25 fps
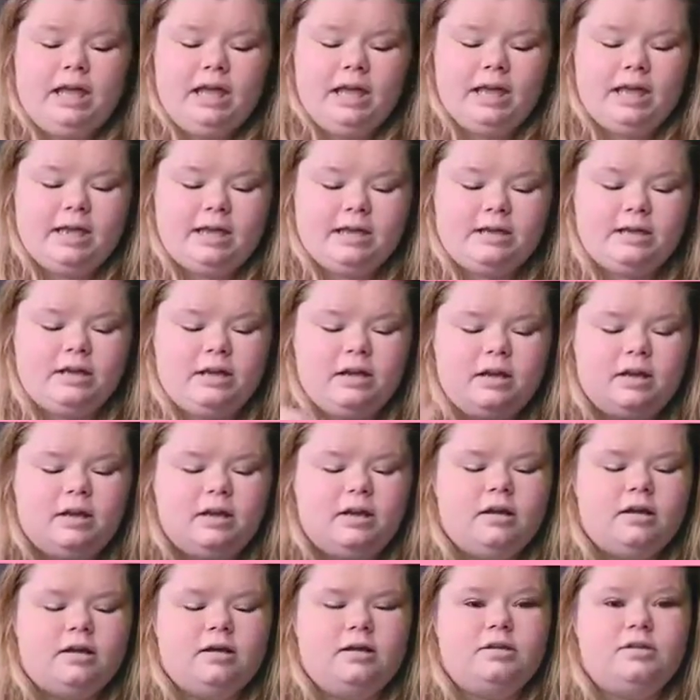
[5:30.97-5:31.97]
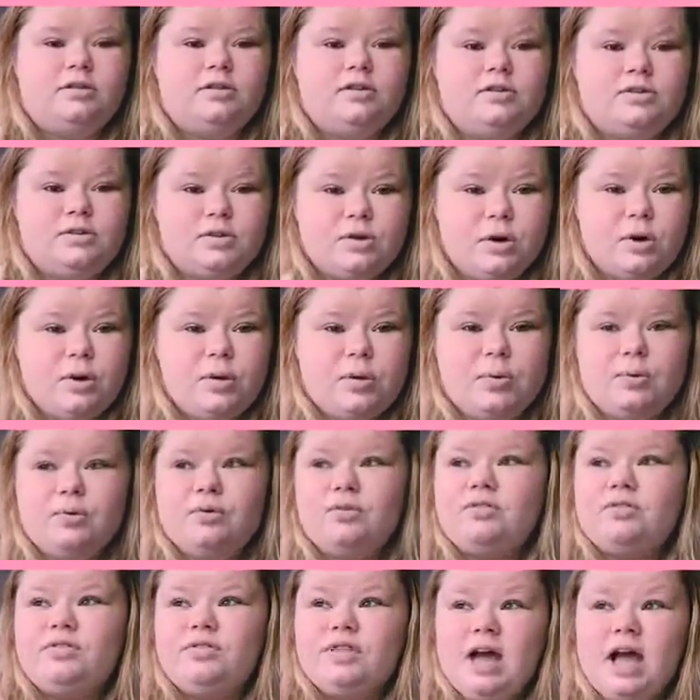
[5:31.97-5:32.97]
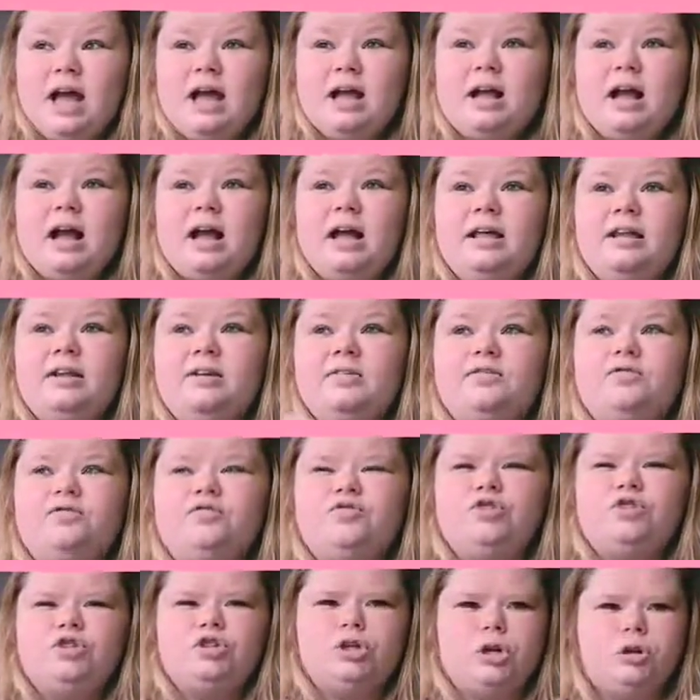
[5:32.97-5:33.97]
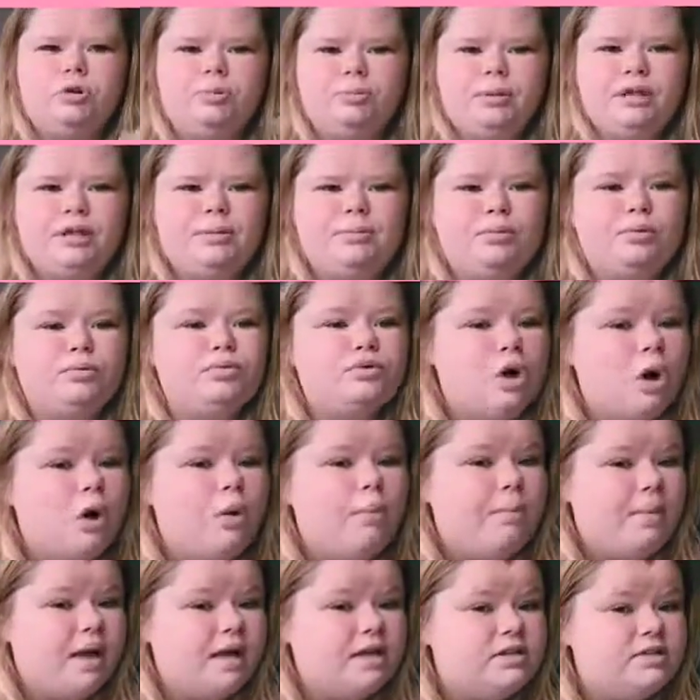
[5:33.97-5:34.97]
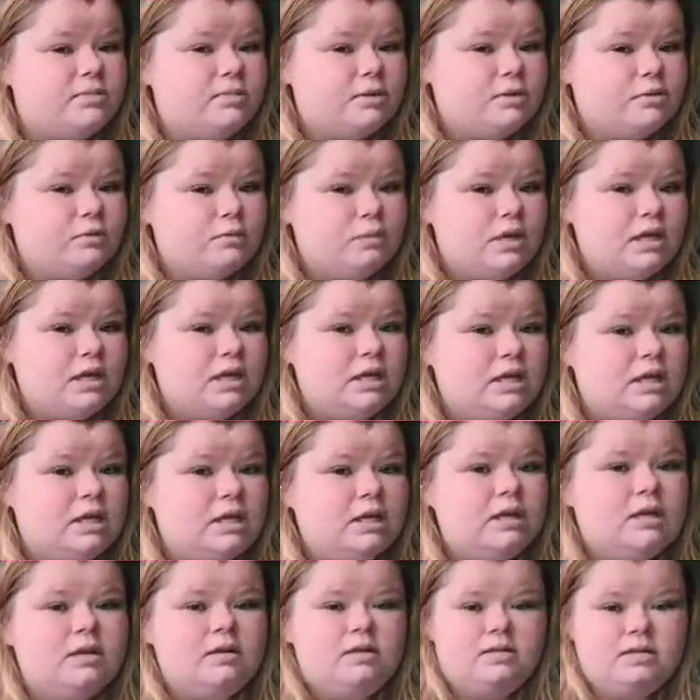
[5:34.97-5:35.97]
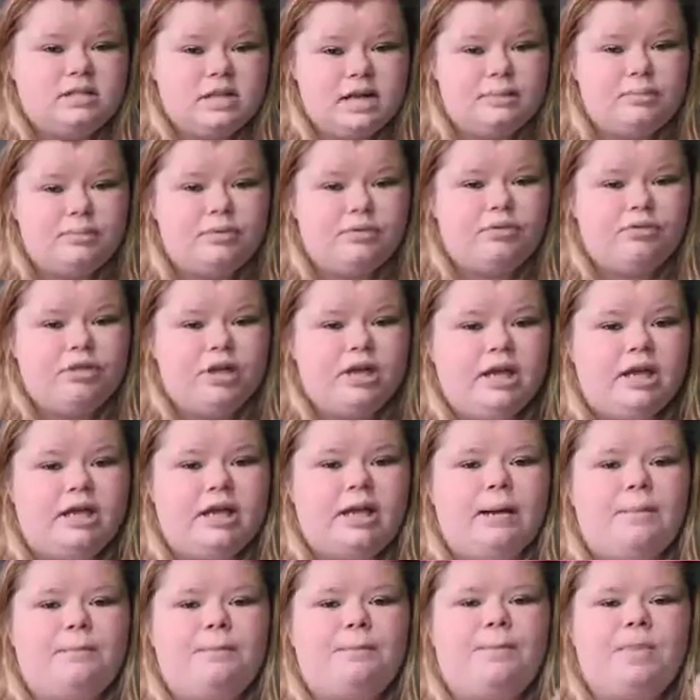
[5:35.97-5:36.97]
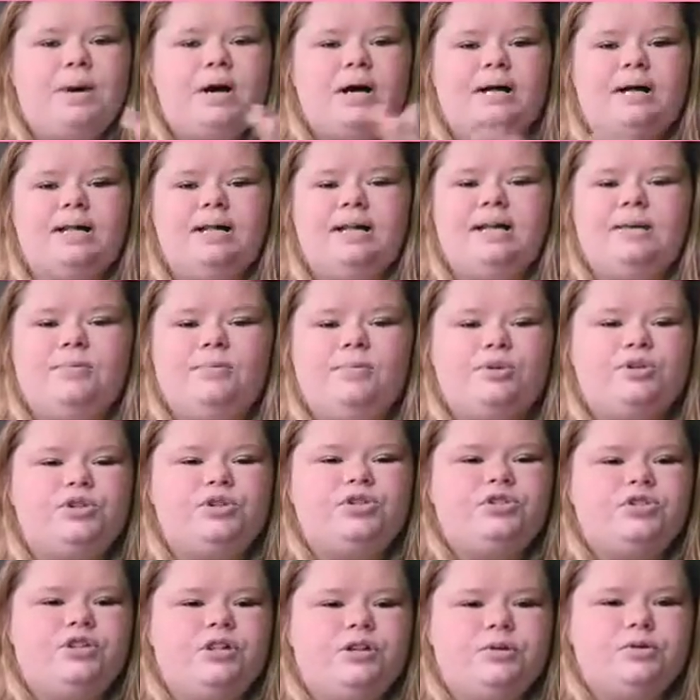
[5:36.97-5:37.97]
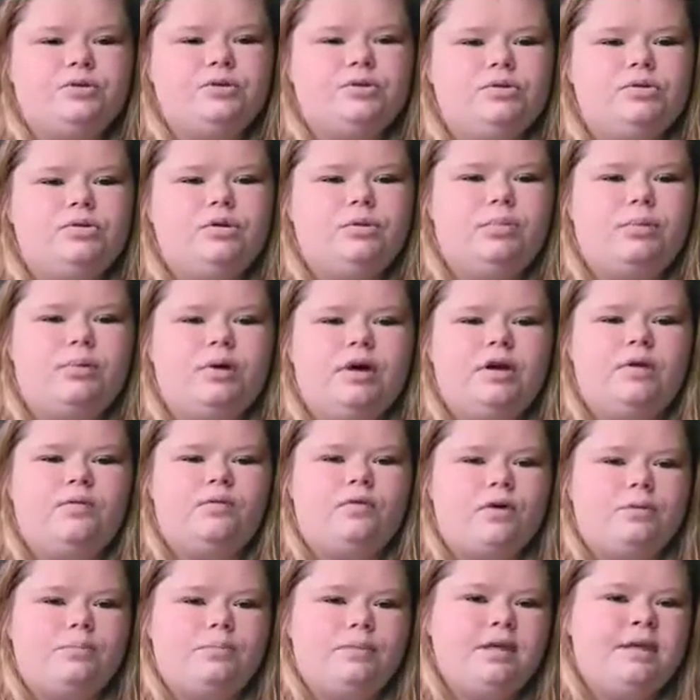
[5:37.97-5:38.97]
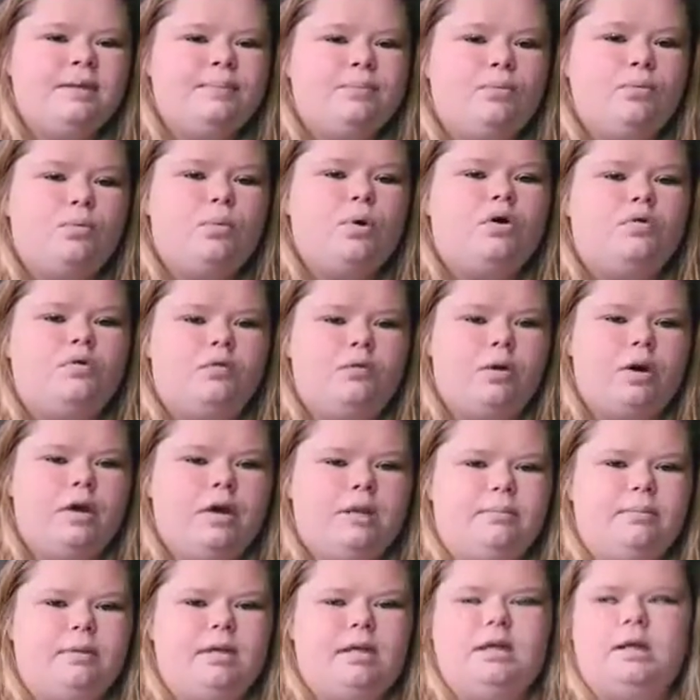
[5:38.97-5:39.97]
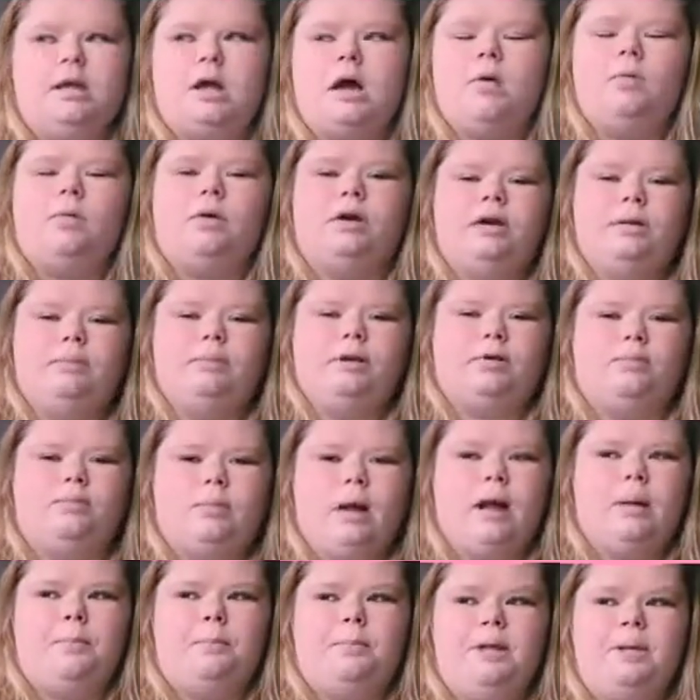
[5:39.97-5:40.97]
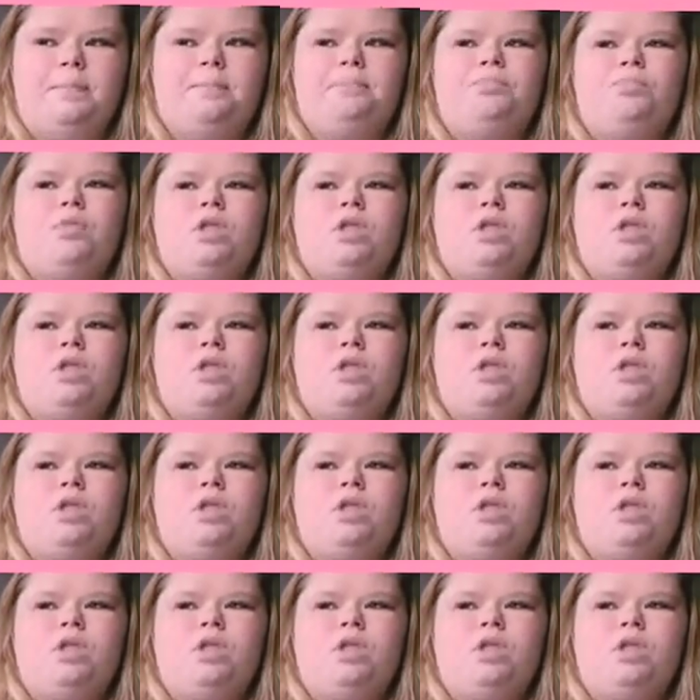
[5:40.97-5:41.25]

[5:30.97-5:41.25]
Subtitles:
And so that kind of showed people don't mess with me type of thing, but it was still to the point of where people were avoiding me and not wanting to be around me.